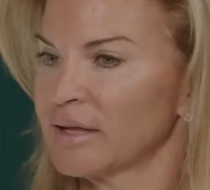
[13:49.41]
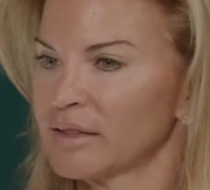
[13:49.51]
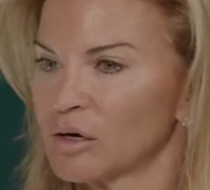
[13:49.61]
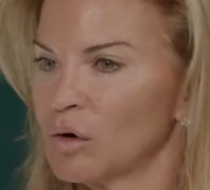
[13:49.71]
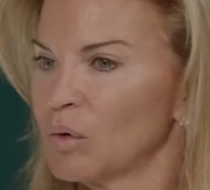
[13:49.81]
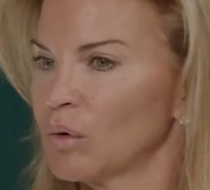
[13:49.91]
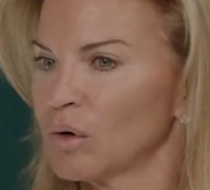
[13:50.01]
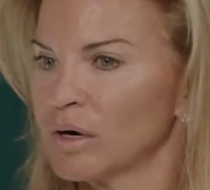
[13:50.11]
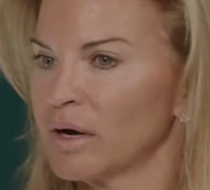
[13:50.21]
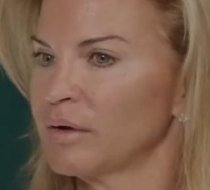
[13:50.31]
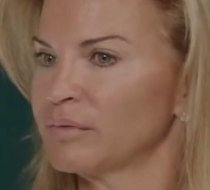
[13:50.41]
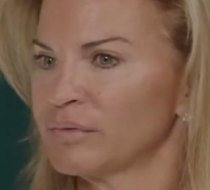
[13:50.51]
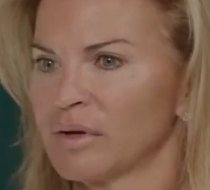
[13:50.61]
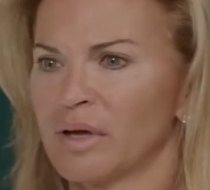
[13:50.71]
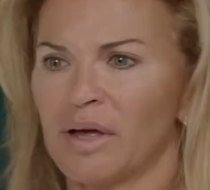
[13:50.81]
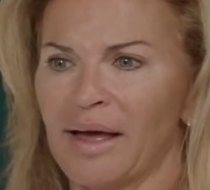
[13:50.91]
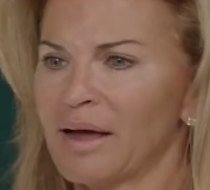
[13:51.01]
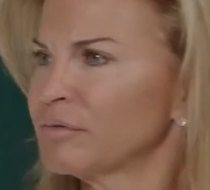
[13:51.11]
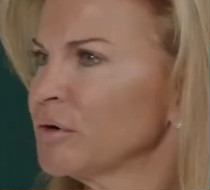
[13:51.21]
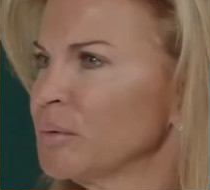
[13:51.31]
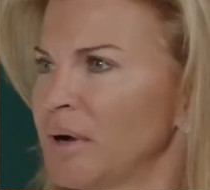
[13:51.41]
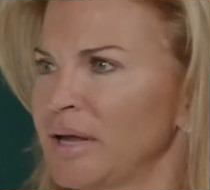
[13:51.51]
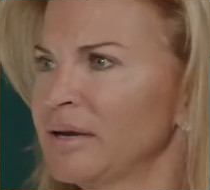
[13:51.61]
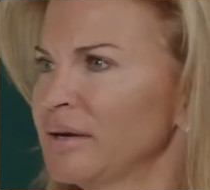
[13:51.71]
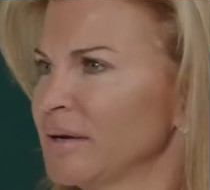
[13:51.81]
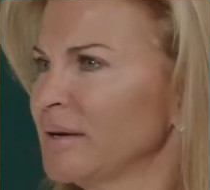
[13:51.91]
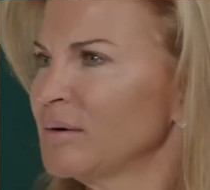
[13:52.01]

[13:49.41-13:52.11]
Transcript: at the core of everyone,